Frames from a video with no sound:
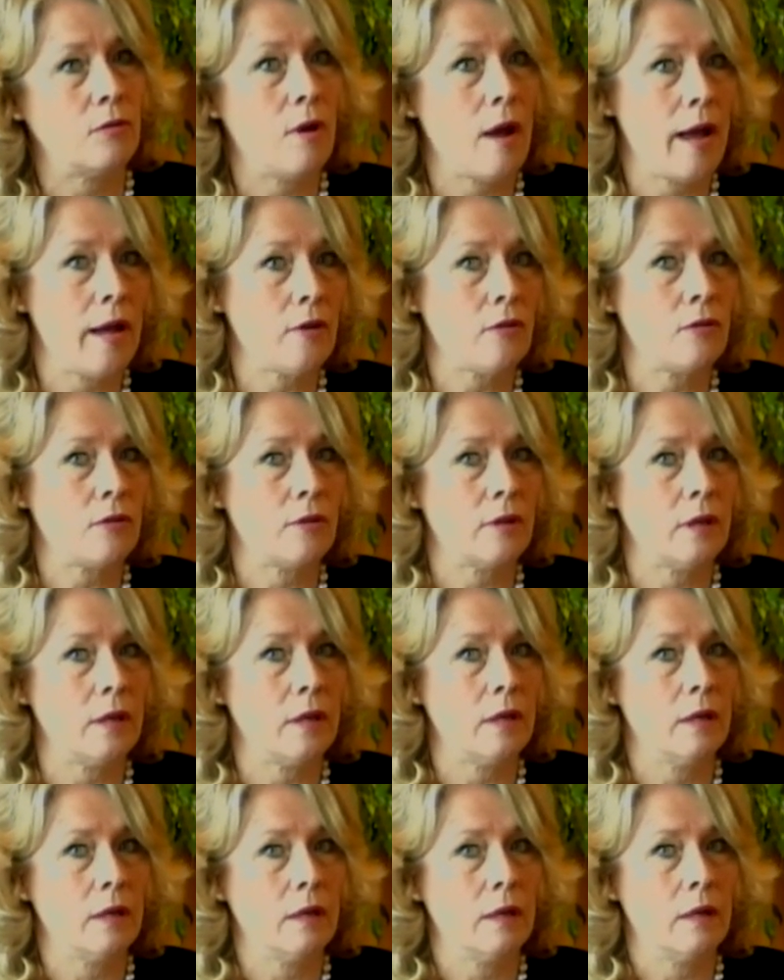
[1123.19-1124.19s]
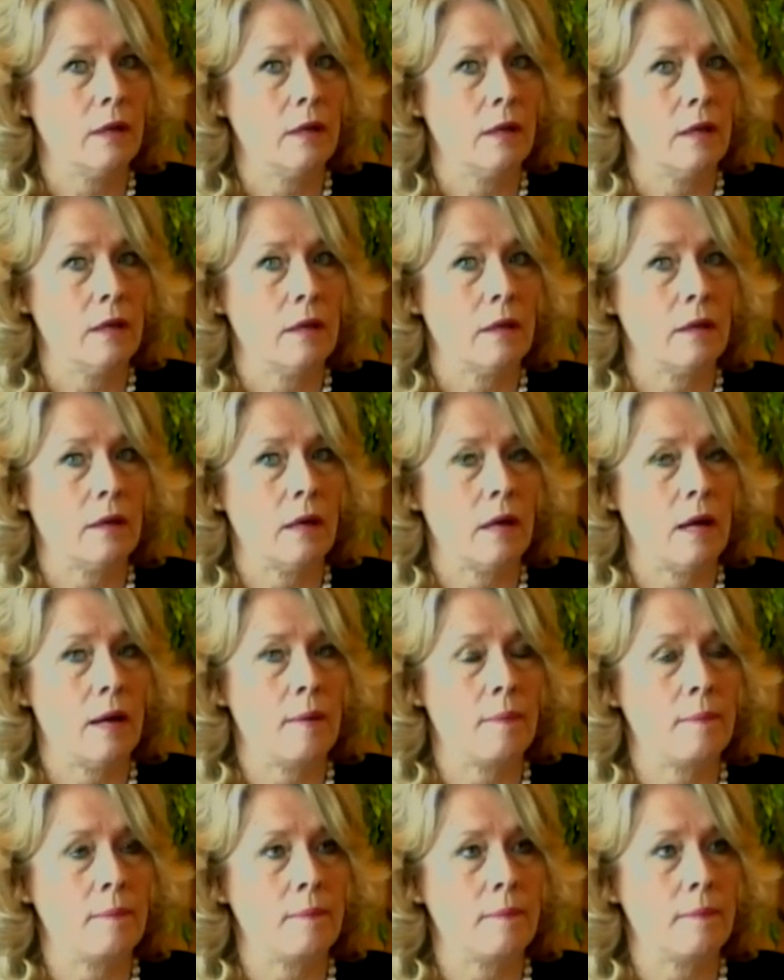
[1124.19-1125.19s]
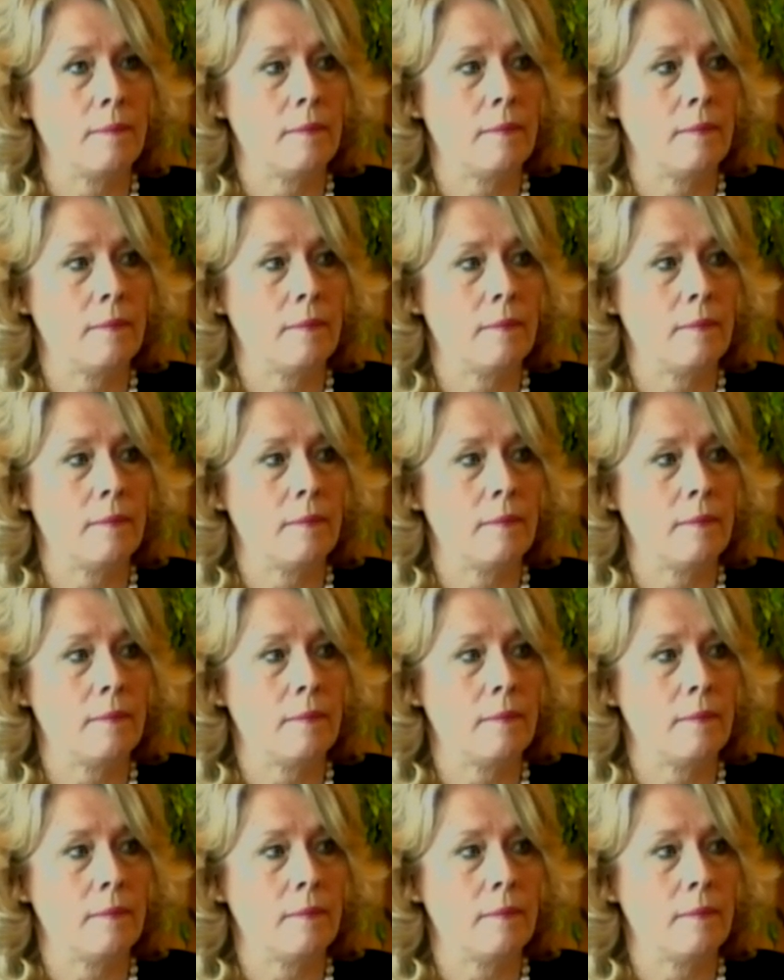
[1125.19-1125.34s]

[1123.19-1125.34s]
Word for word: you're actually um,